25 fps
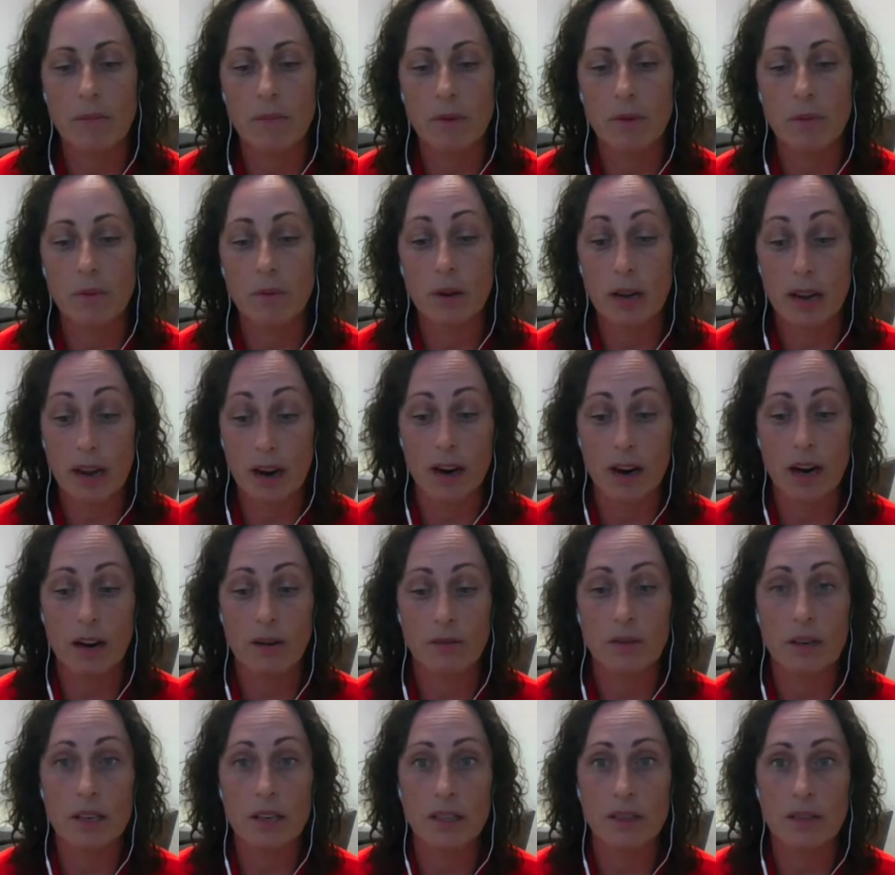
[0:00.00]
we are
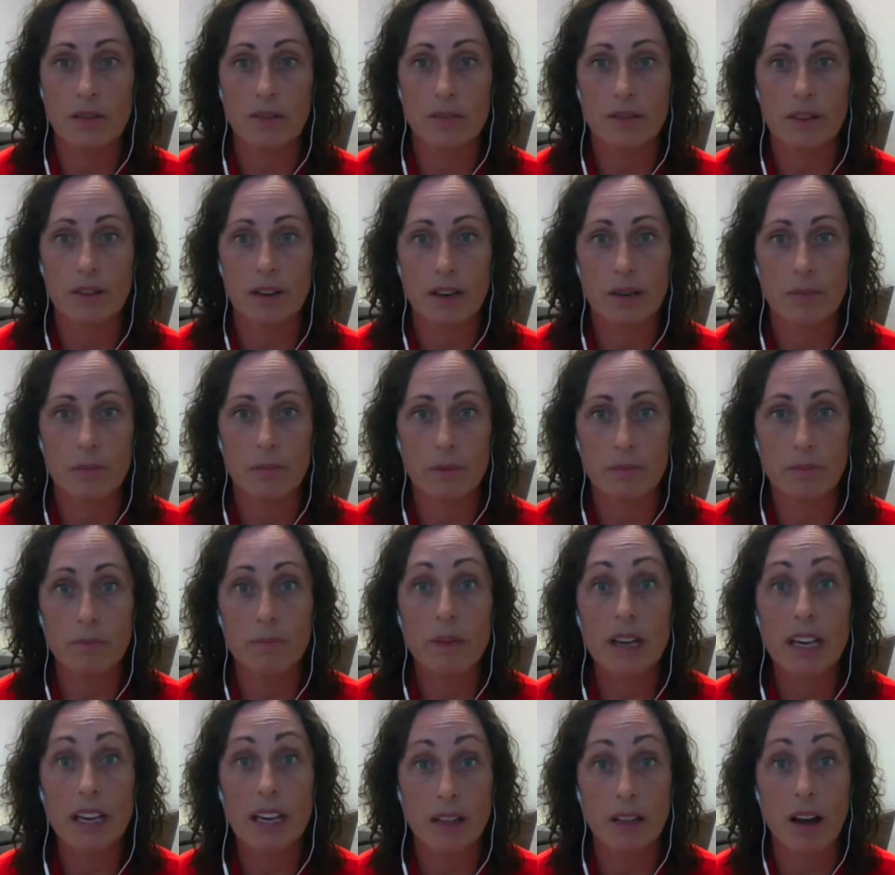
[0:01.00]
at risk for
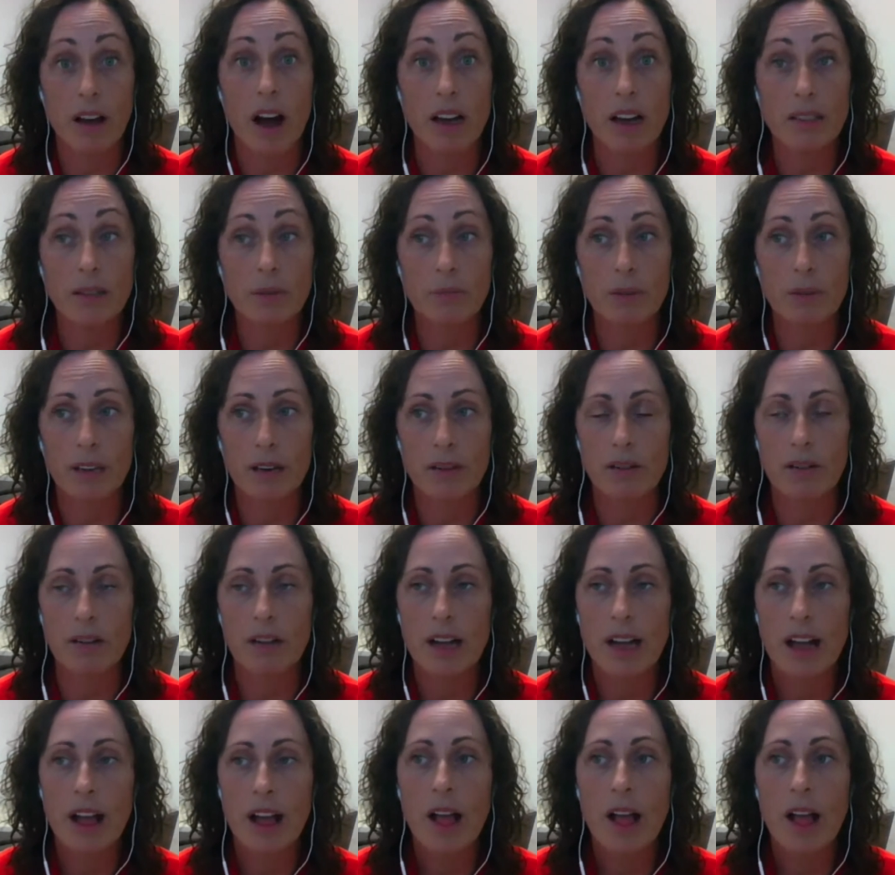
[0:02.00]
being in the hospital.